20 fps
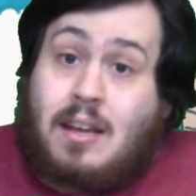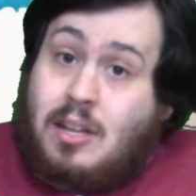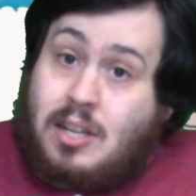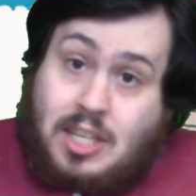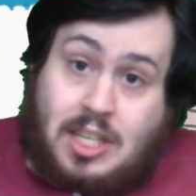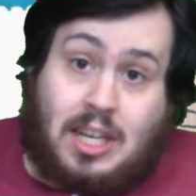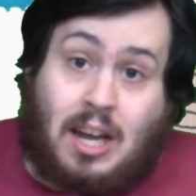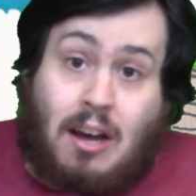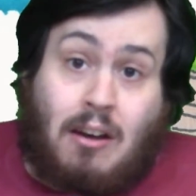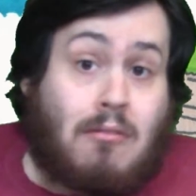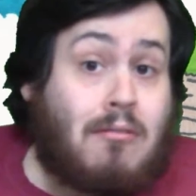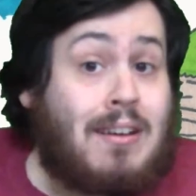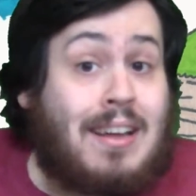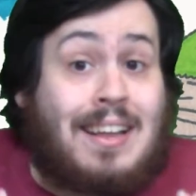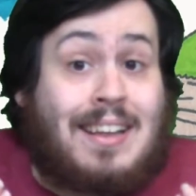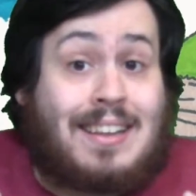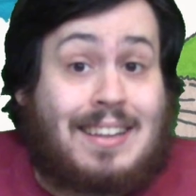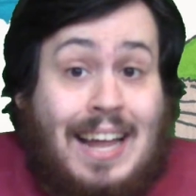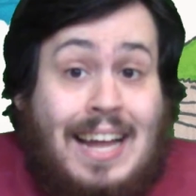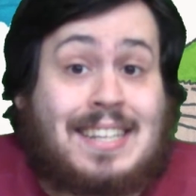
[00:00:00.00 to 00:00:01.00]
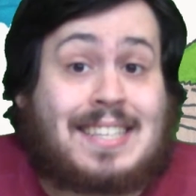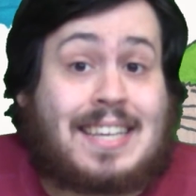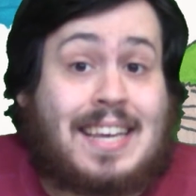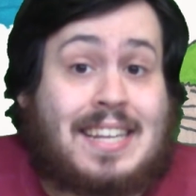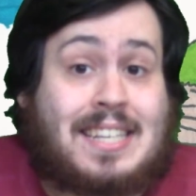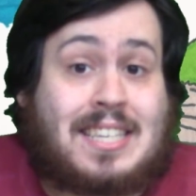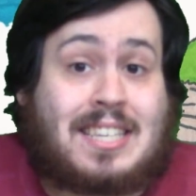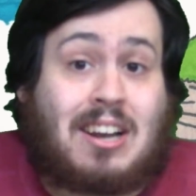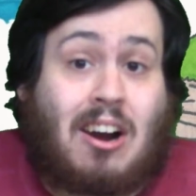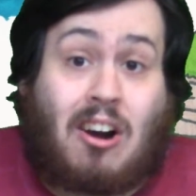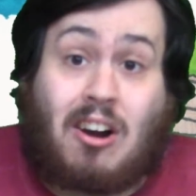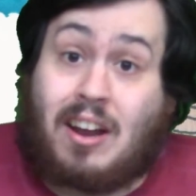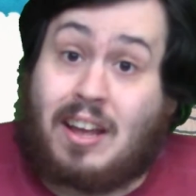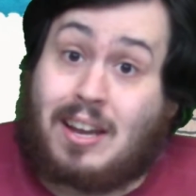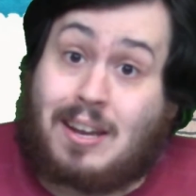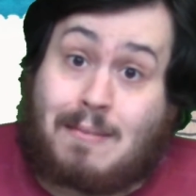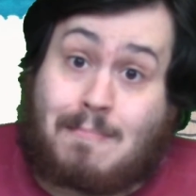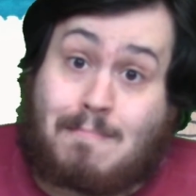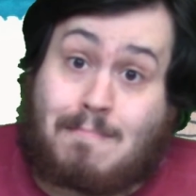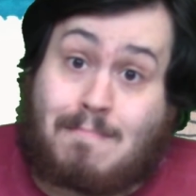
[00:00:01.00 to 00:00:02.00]
So, let's get
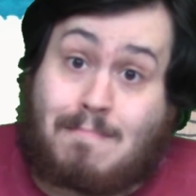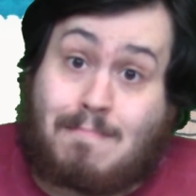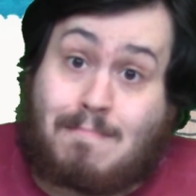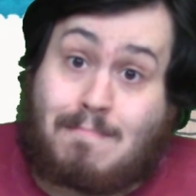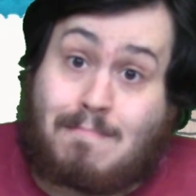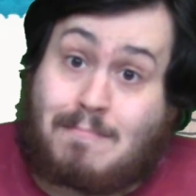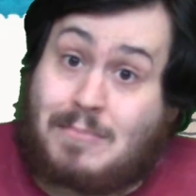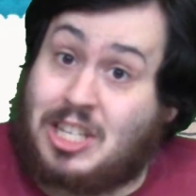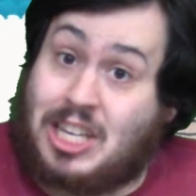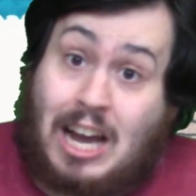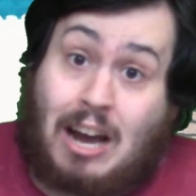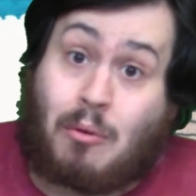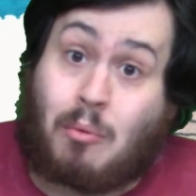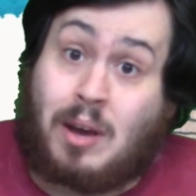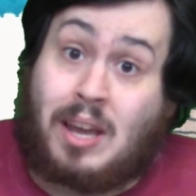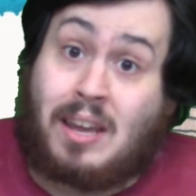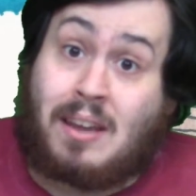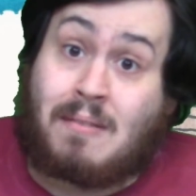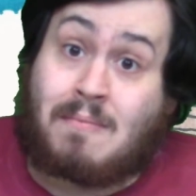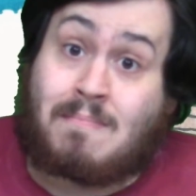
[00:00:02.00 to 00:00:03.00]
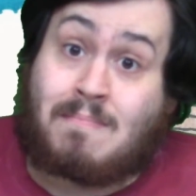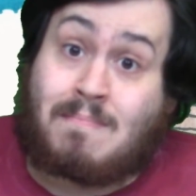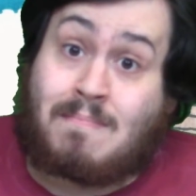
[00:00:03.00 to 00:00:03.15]
started, shall we?